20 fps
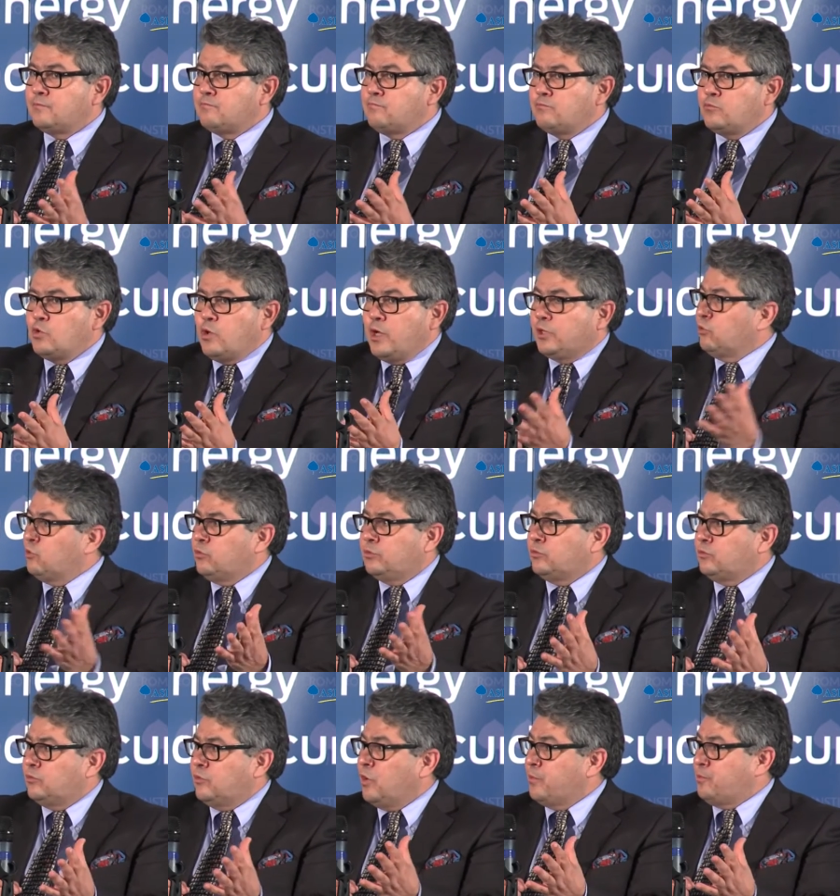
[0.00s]
no other
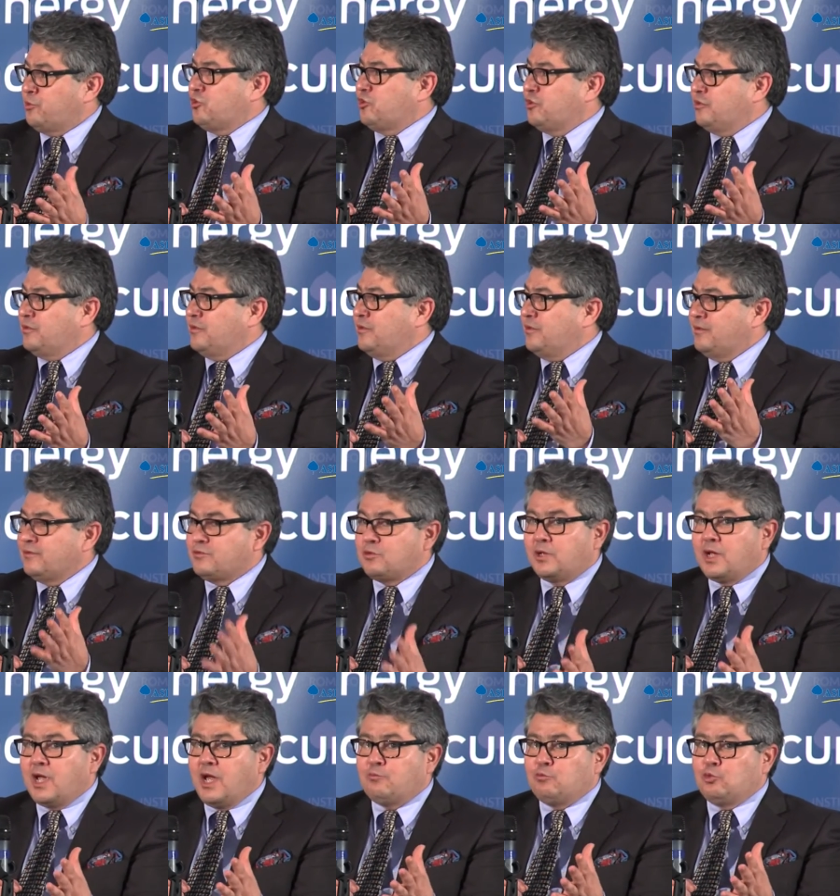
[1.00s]
option. So
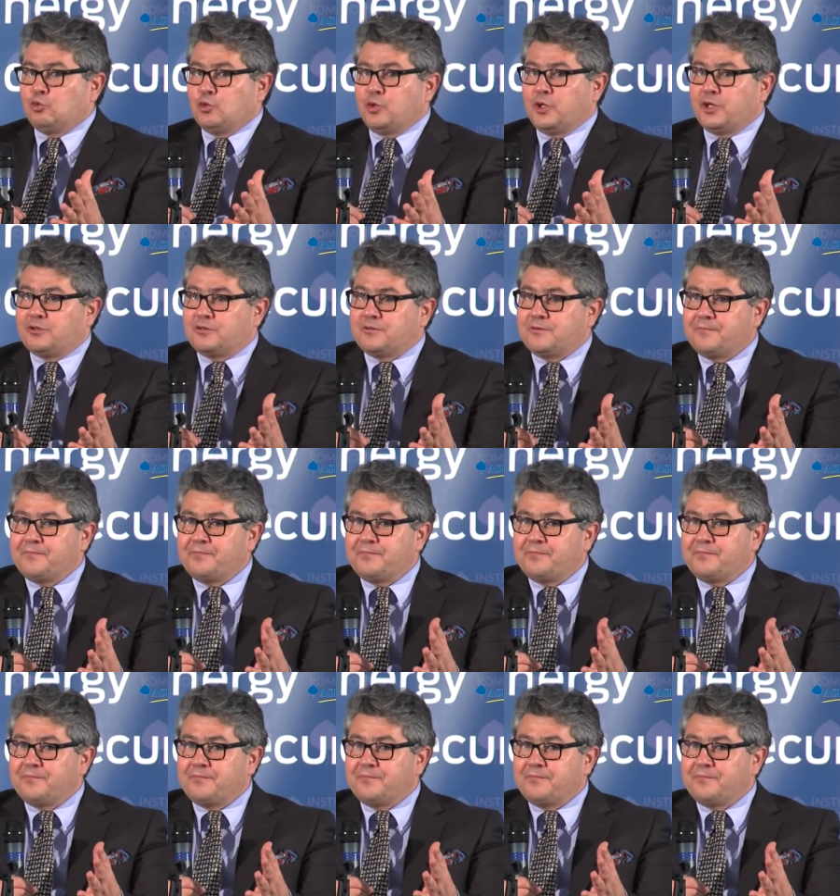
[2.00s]
they have to do it.